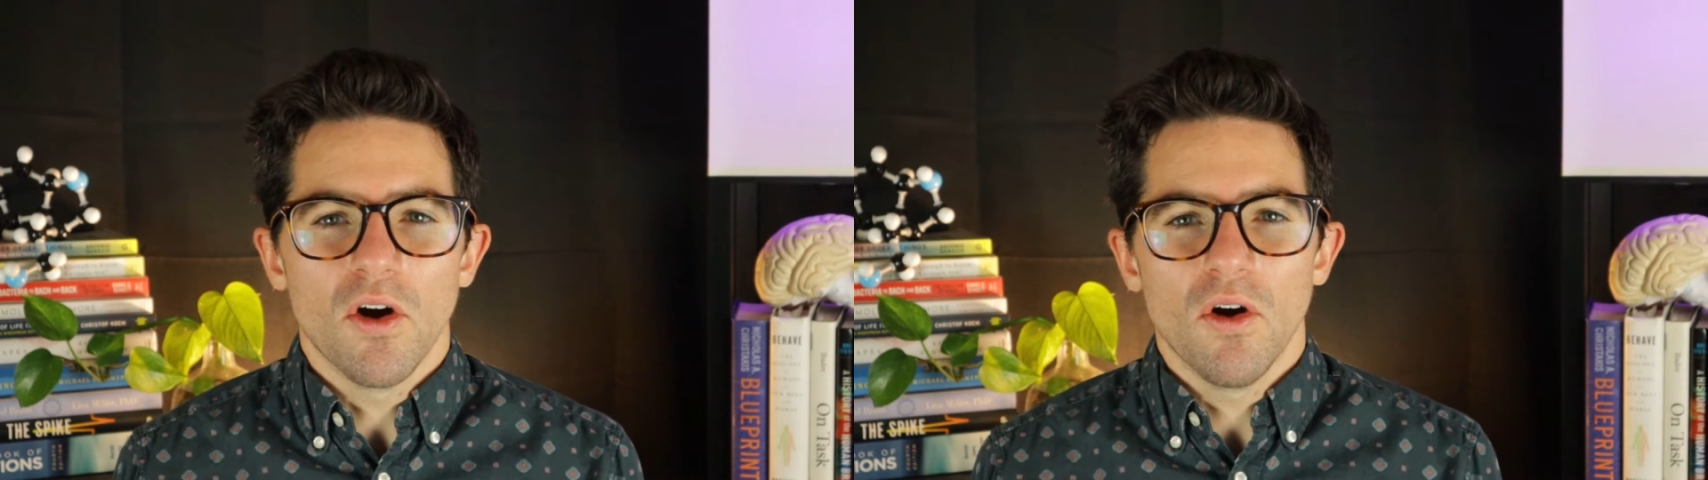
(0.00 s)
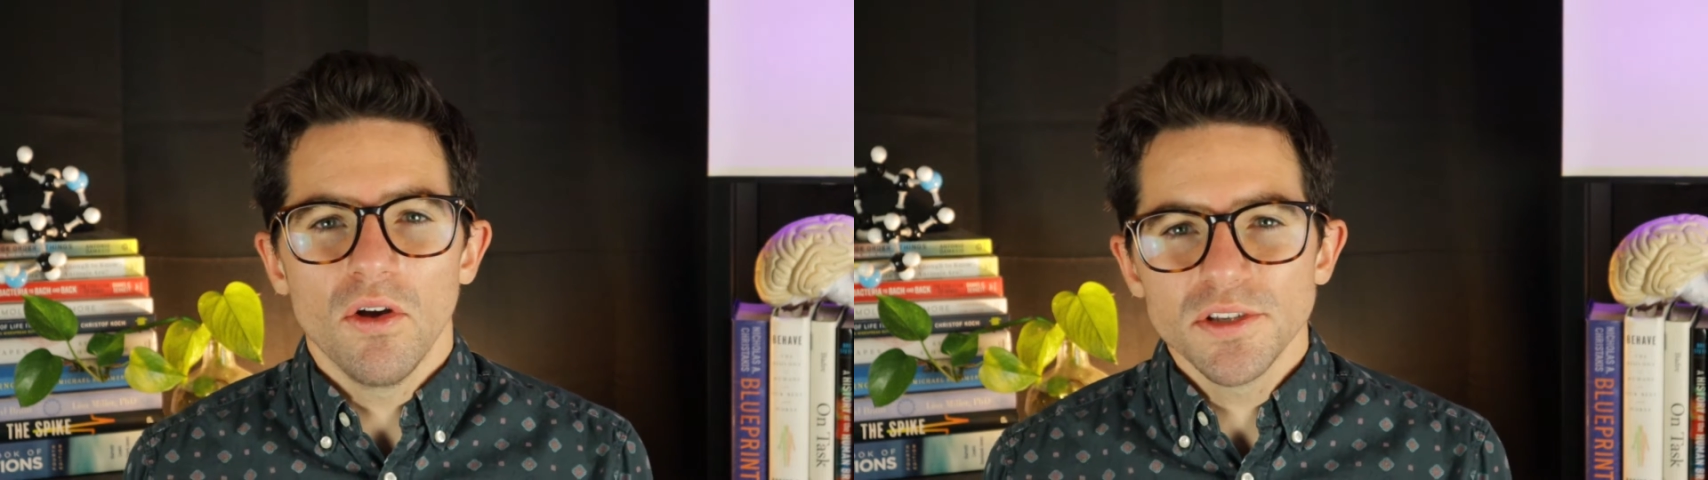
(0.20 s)

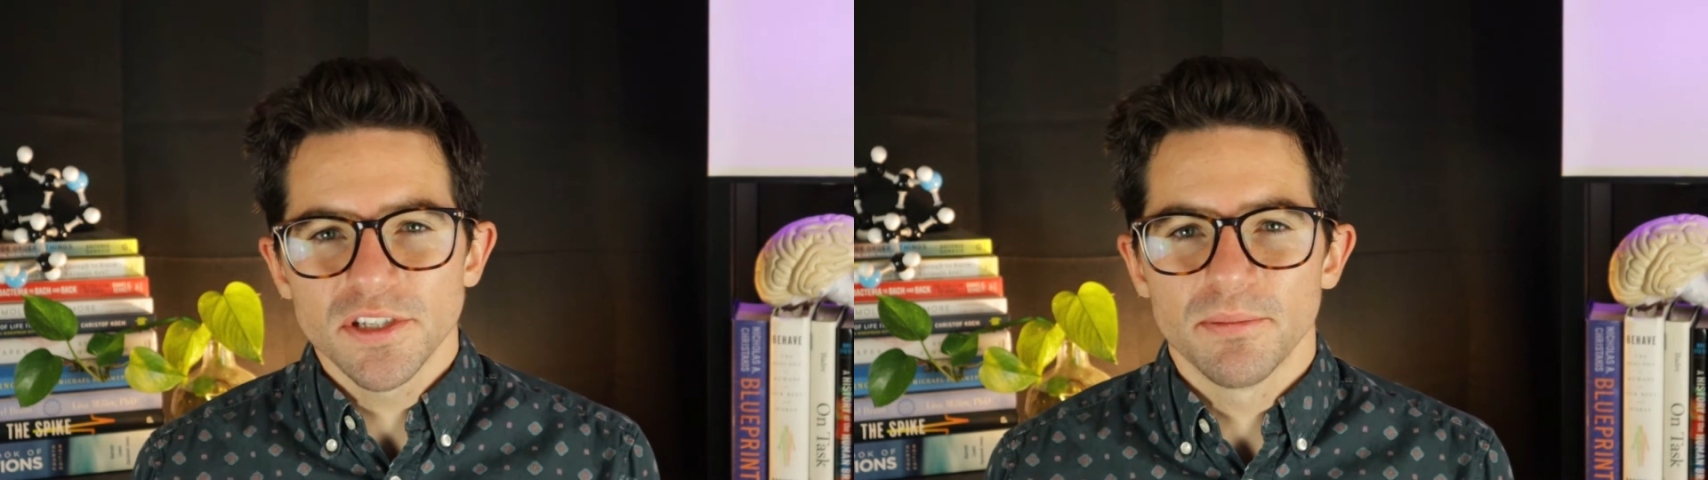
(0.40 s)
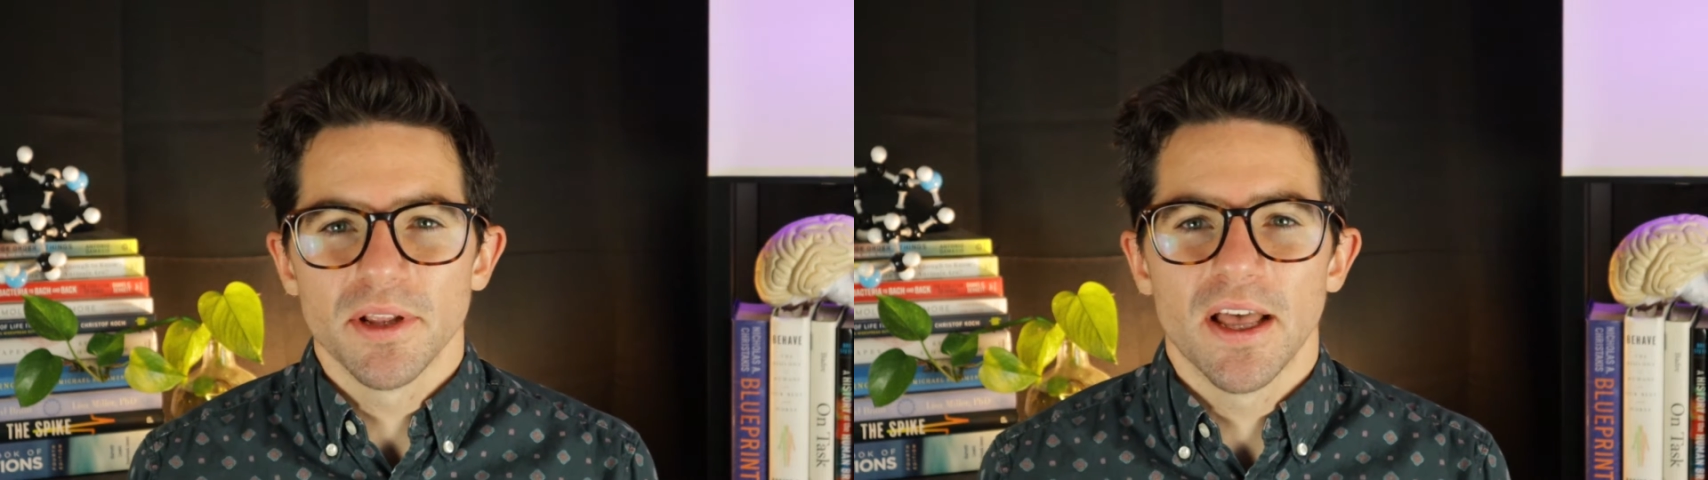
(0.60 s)
all
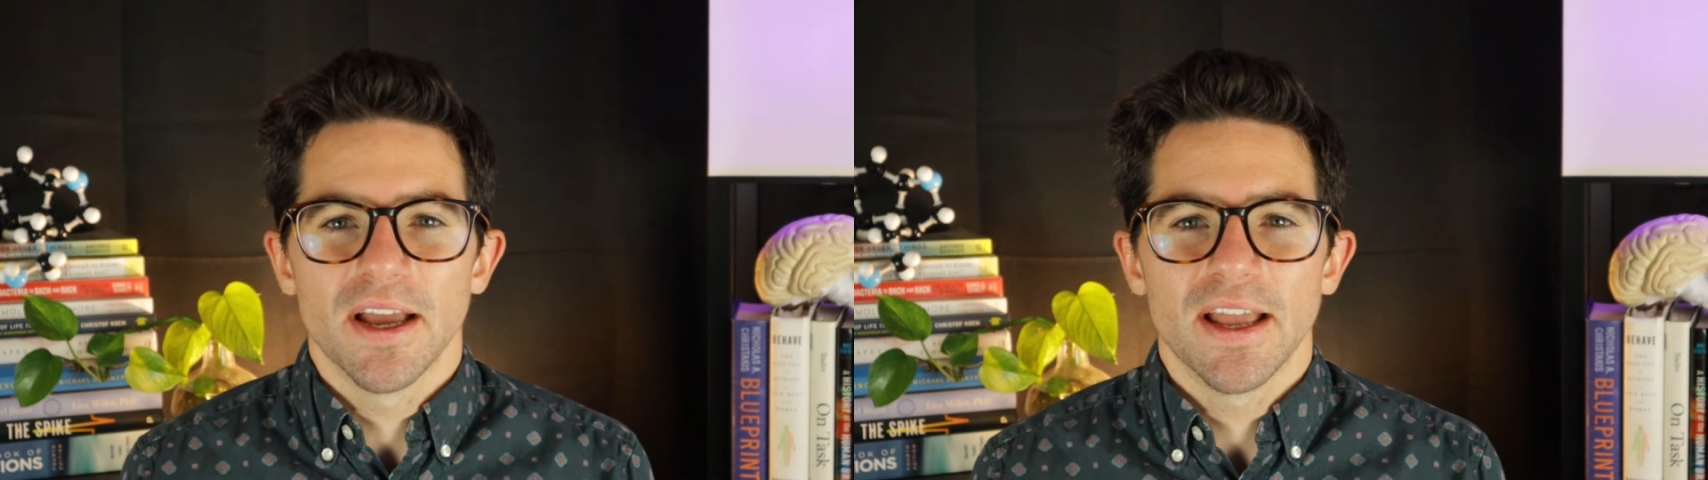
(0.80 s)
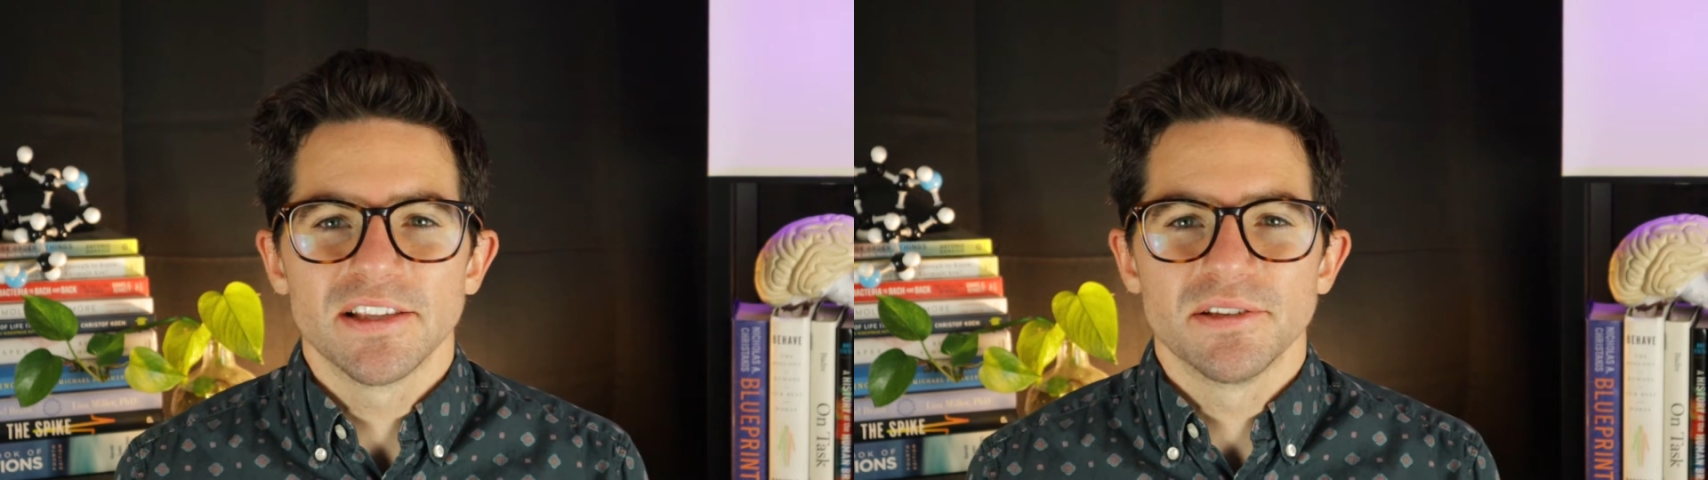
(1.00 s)

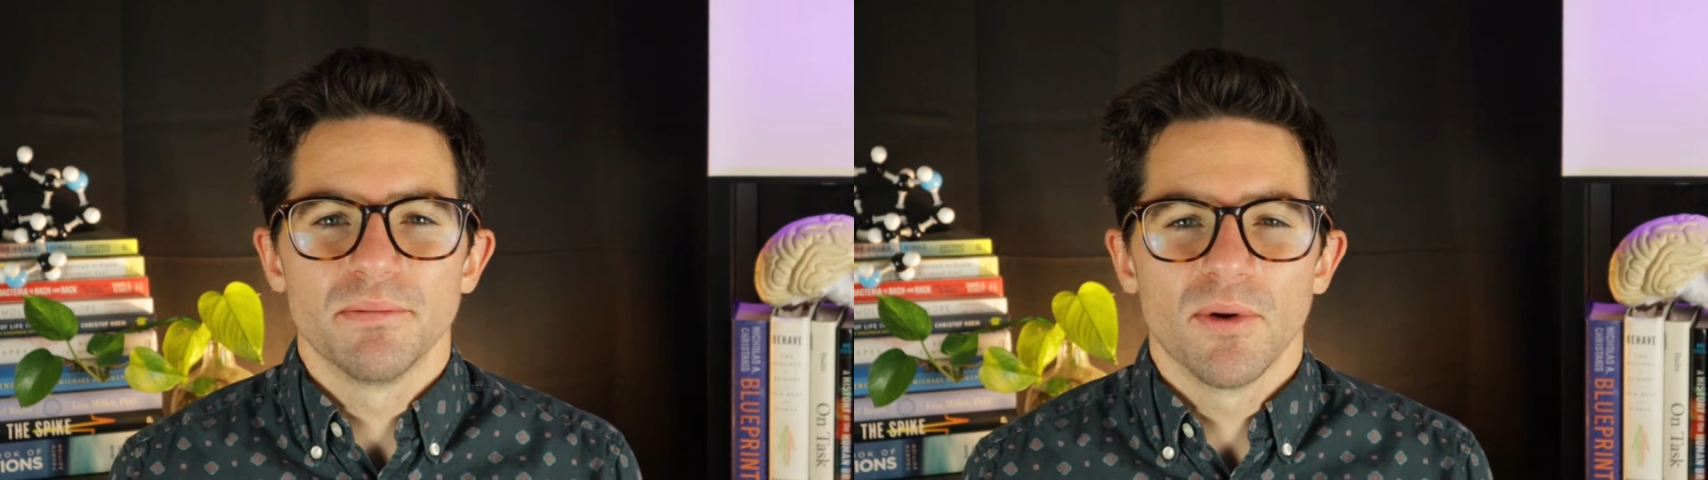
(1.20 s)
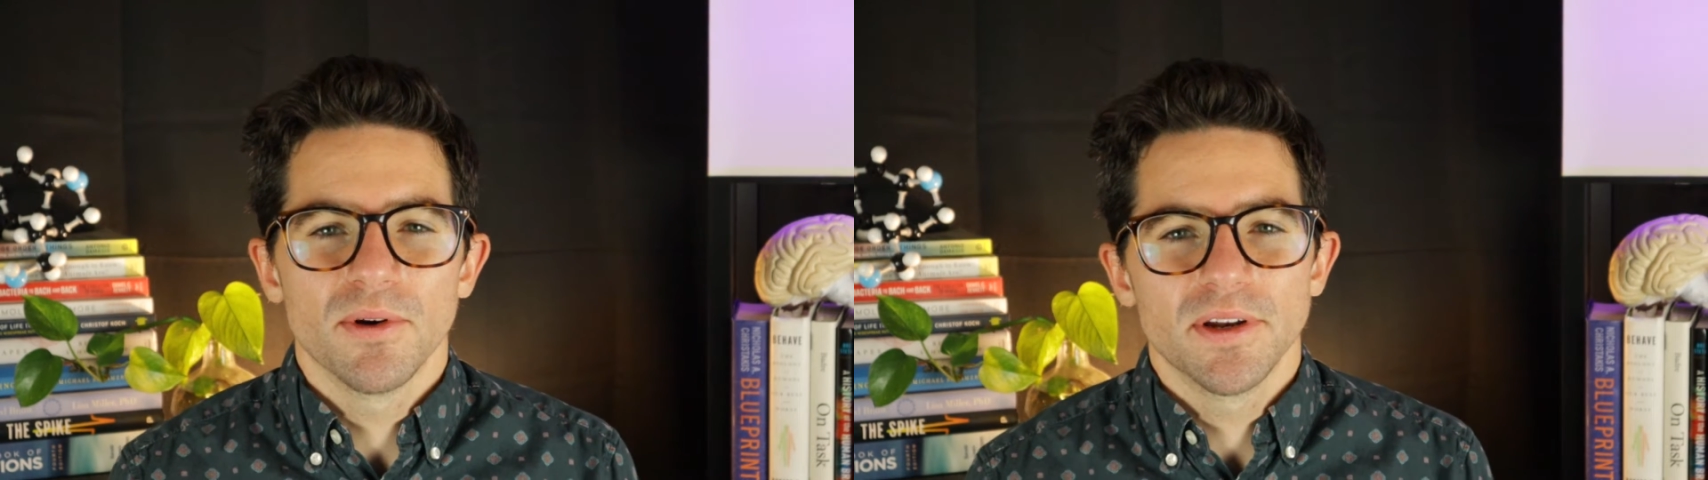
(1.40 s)
stimuli as
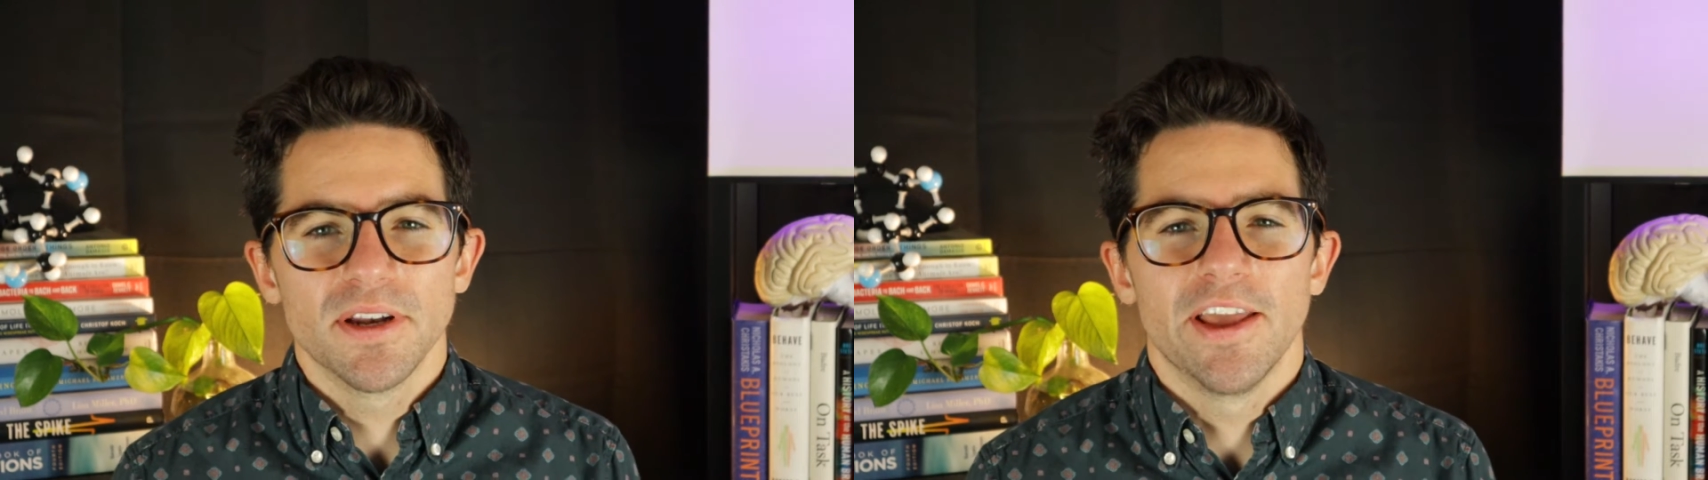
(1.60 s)
important